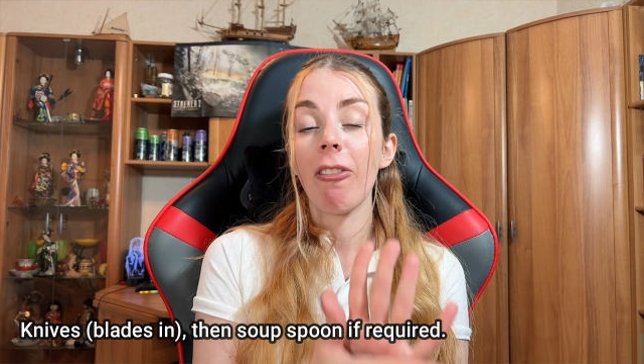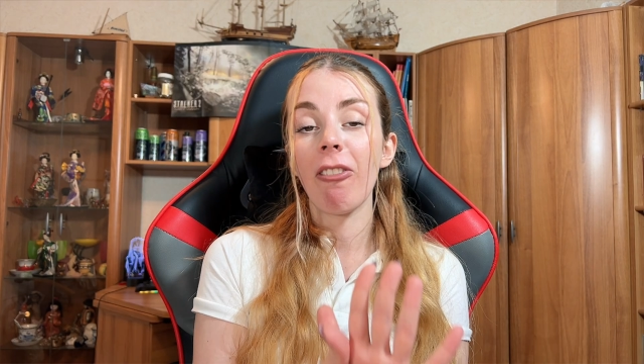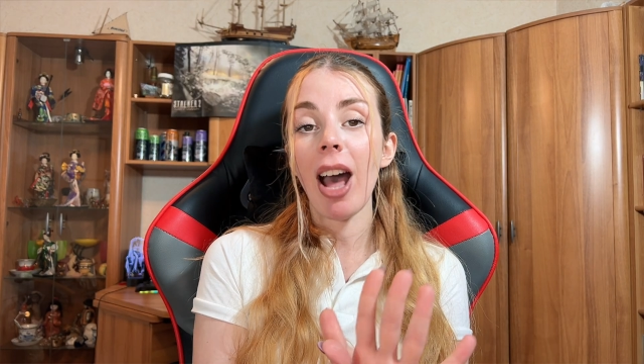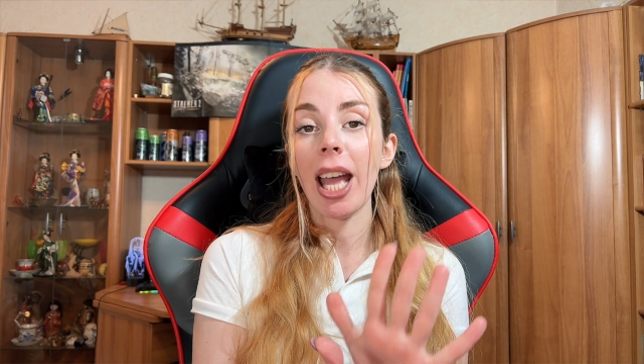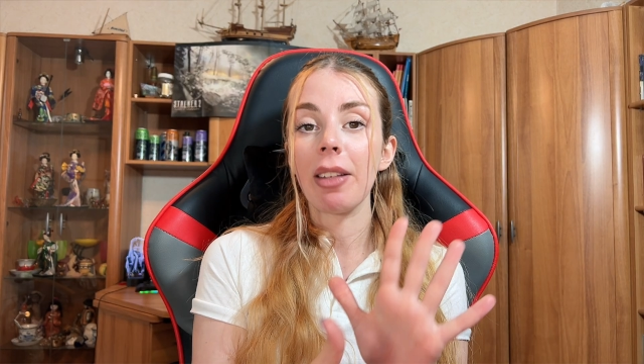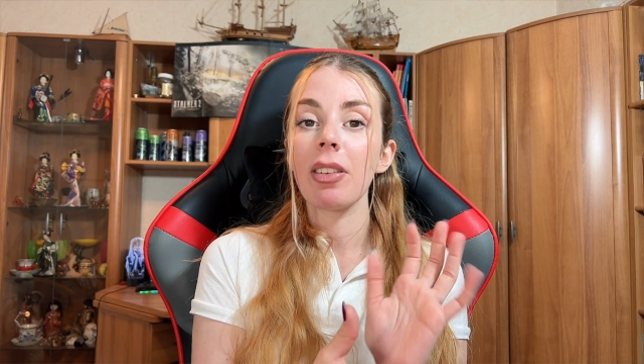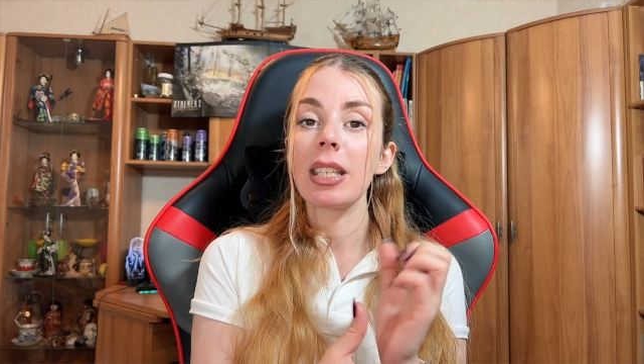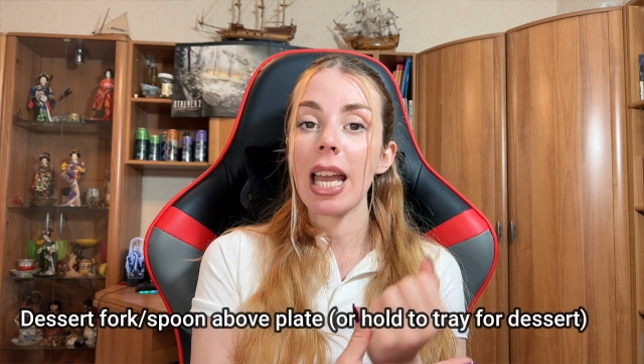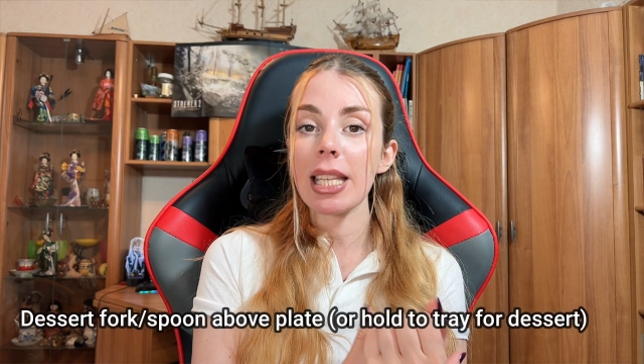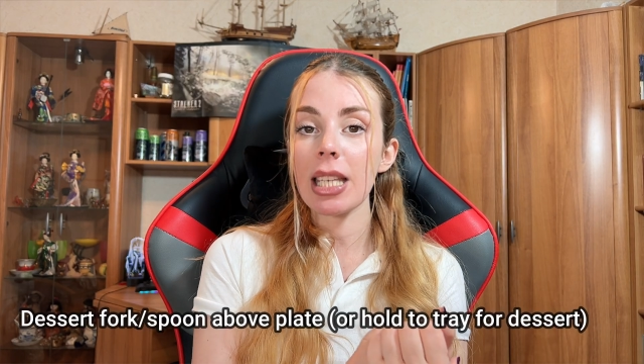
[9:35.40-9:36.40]
5.
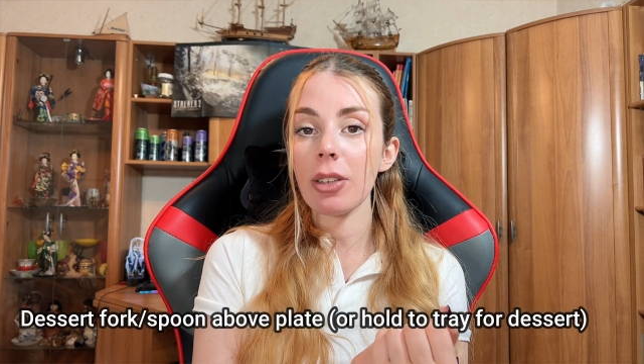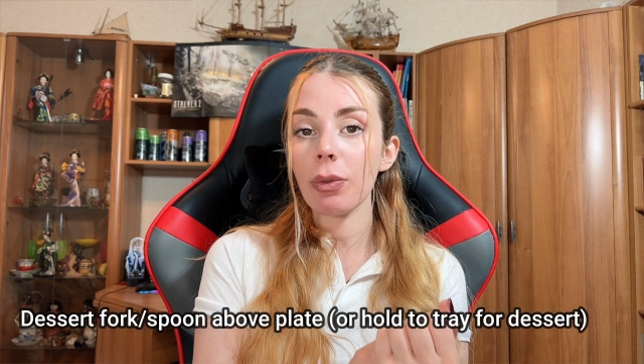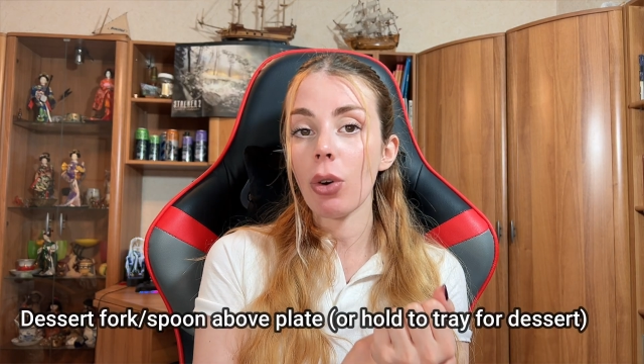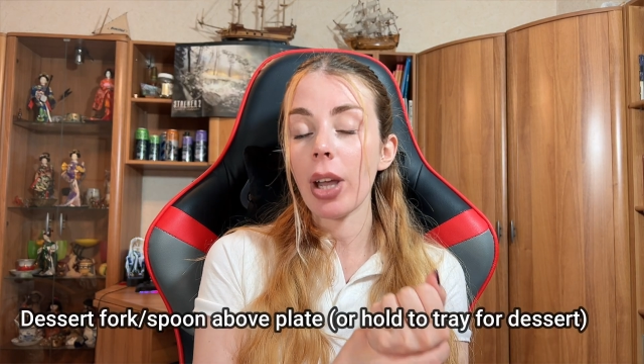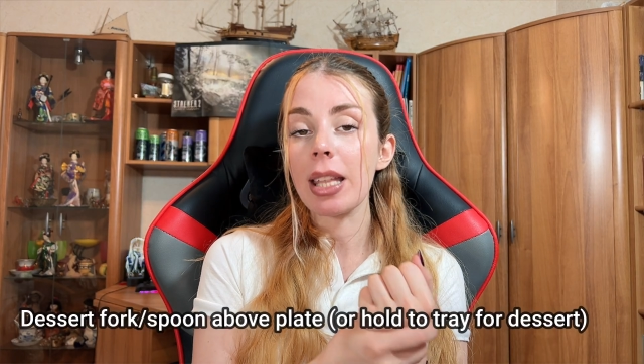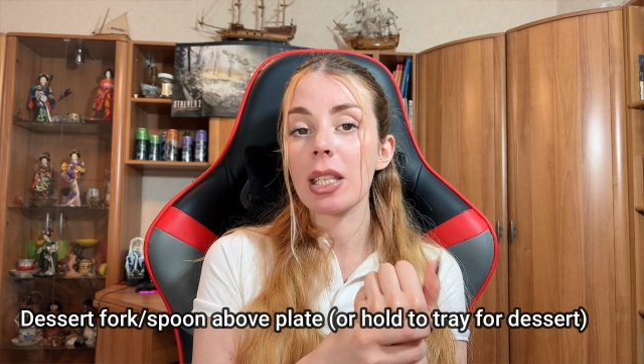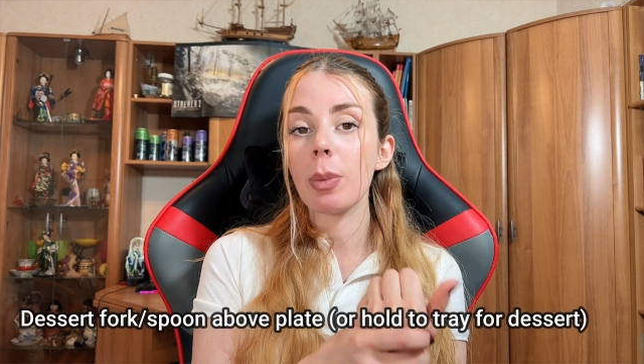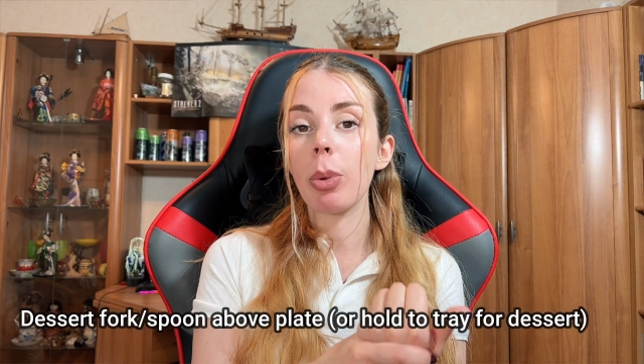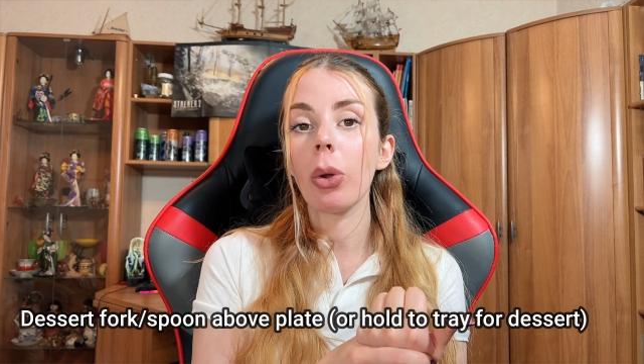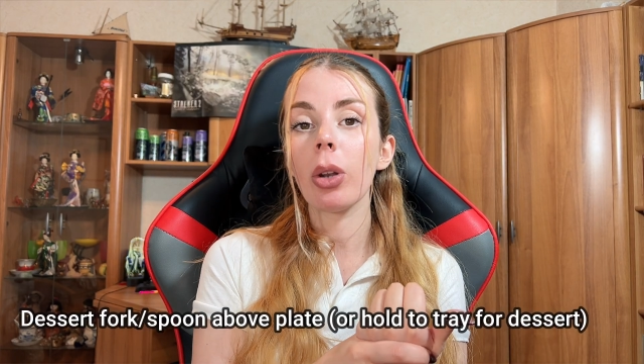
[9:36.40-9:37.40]
Dessert fork and
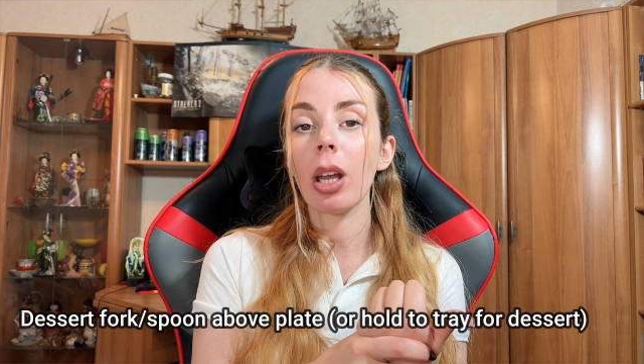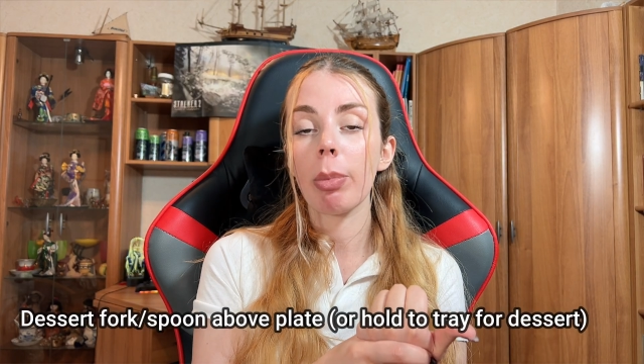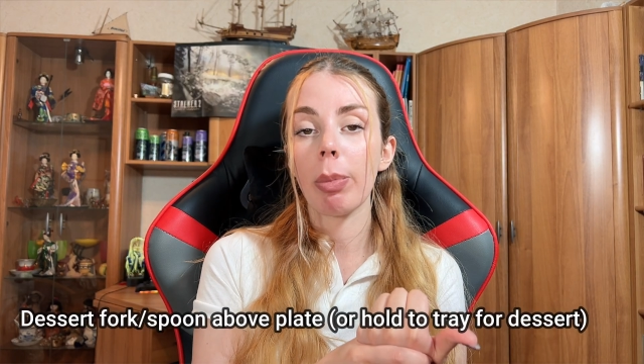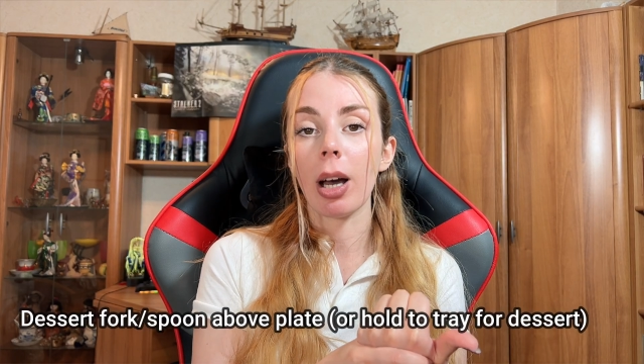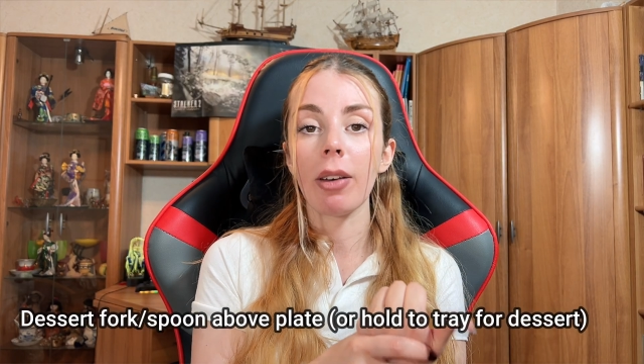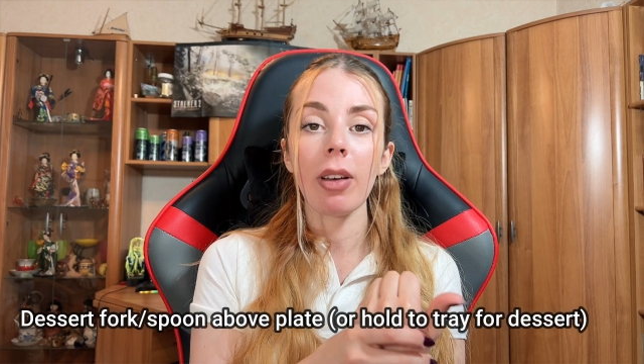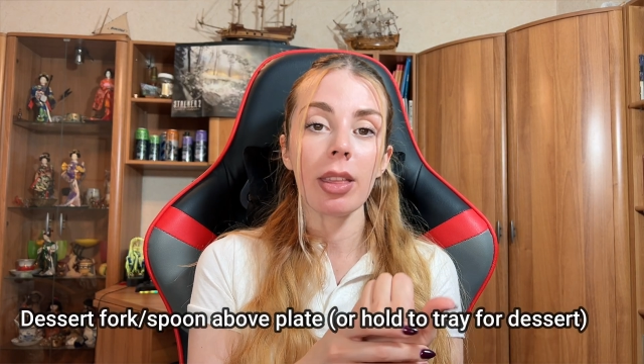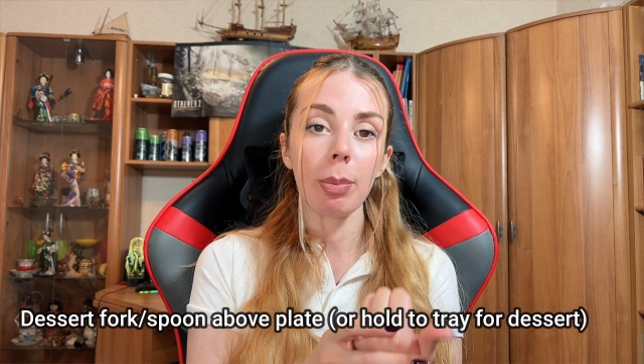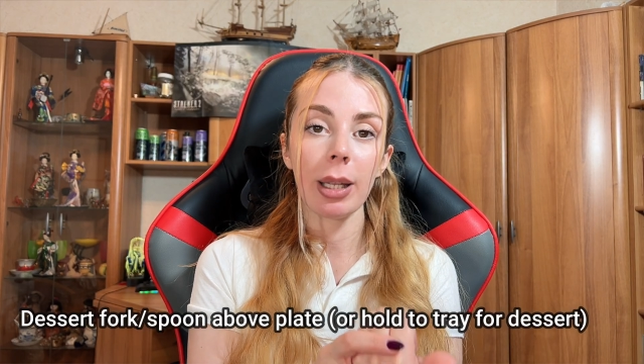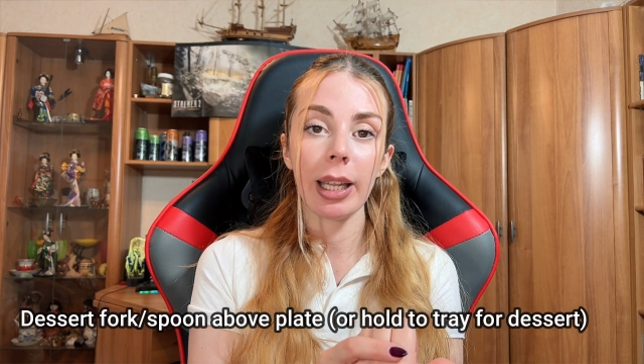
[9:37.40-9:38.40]
spoon above
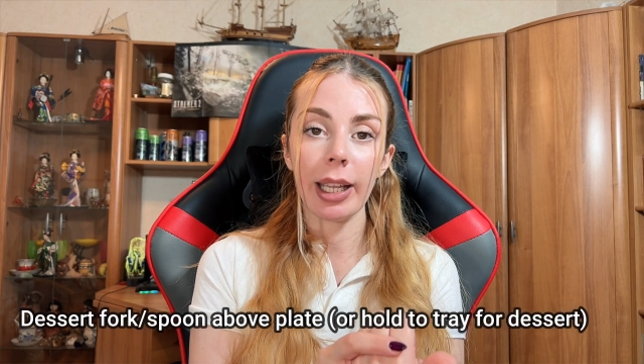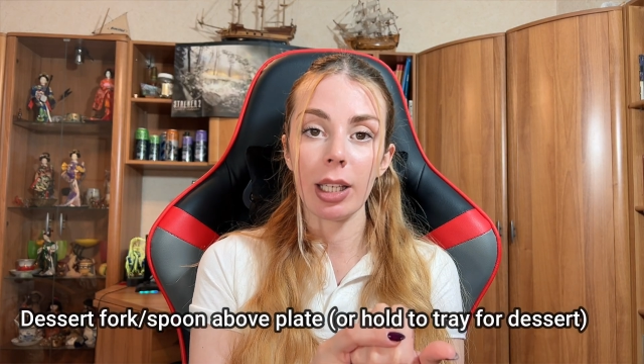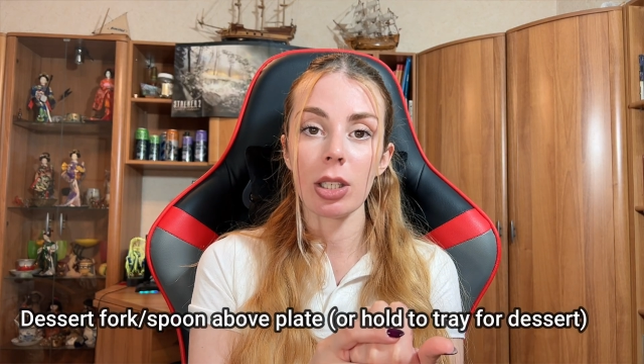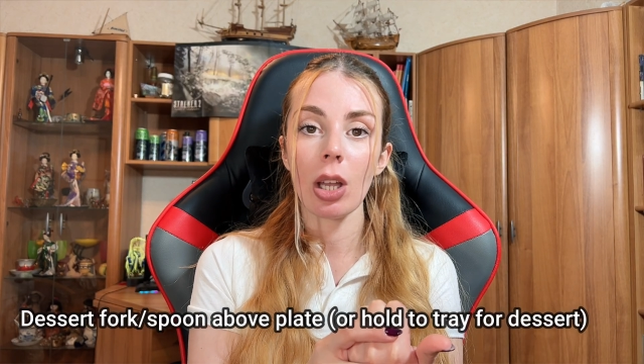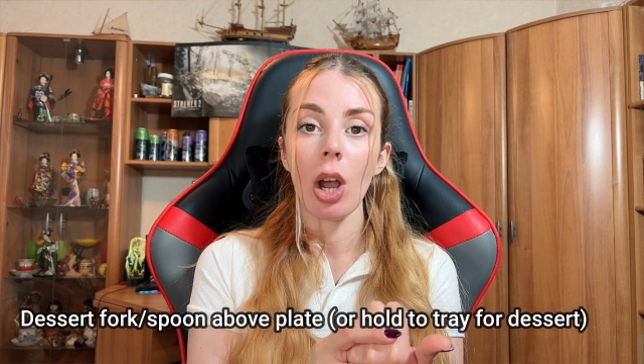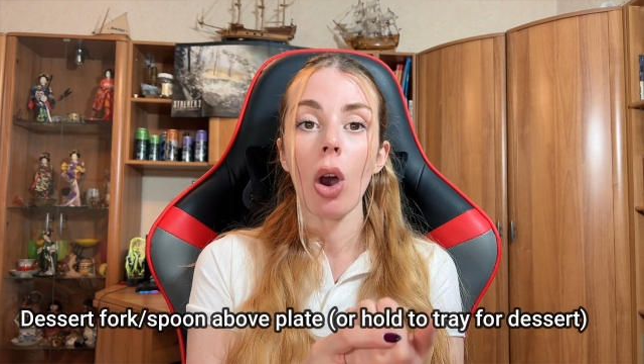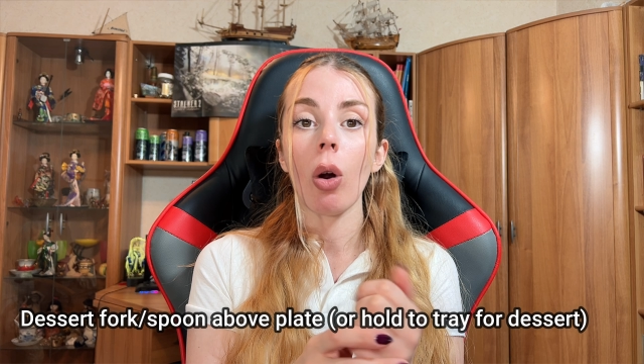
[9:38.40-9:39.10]
the plate